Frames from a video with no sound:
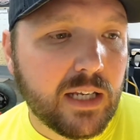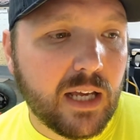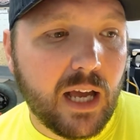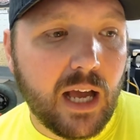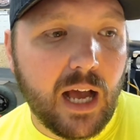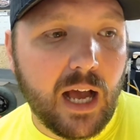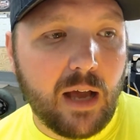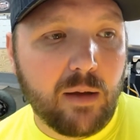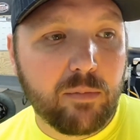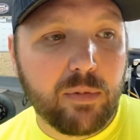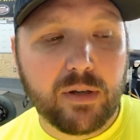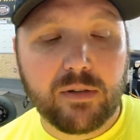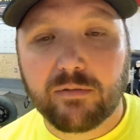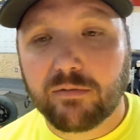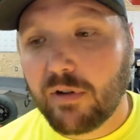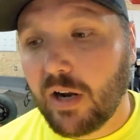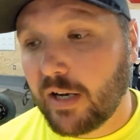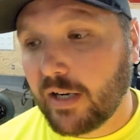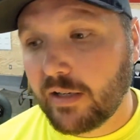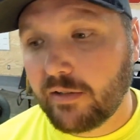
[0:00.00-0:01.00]
I've
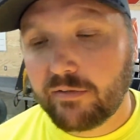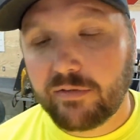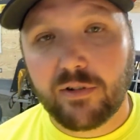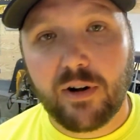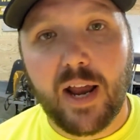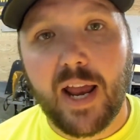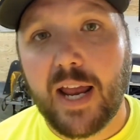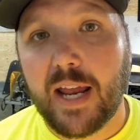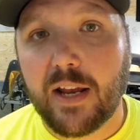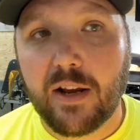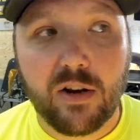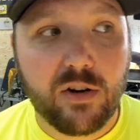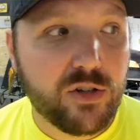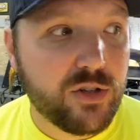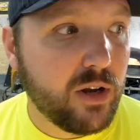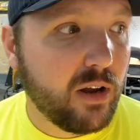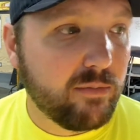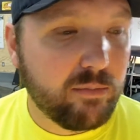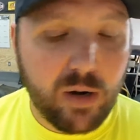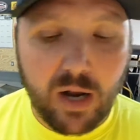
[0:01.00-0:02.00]
been running for 8
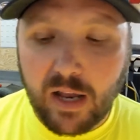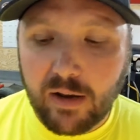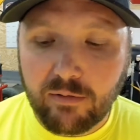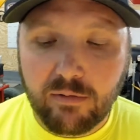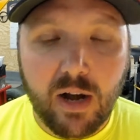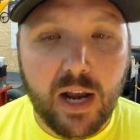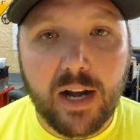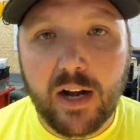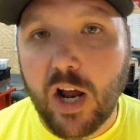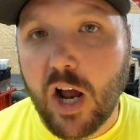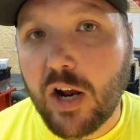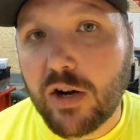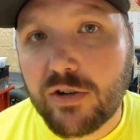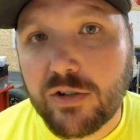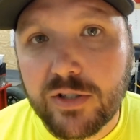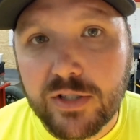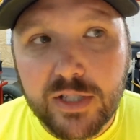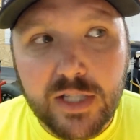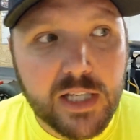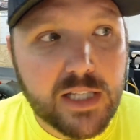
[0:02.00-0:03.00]
years. I probably ran
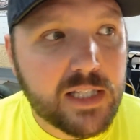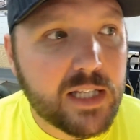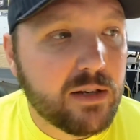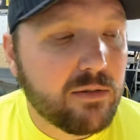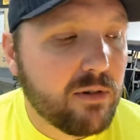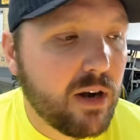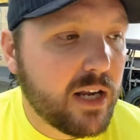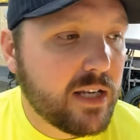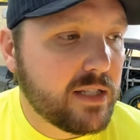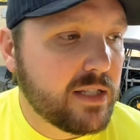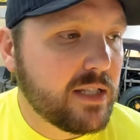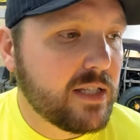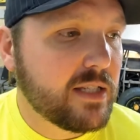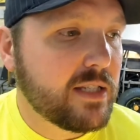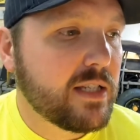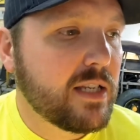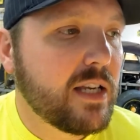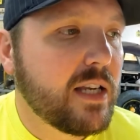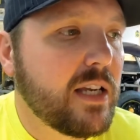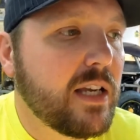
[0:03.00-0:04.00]
160
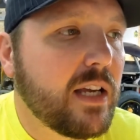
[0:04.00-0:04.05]
races.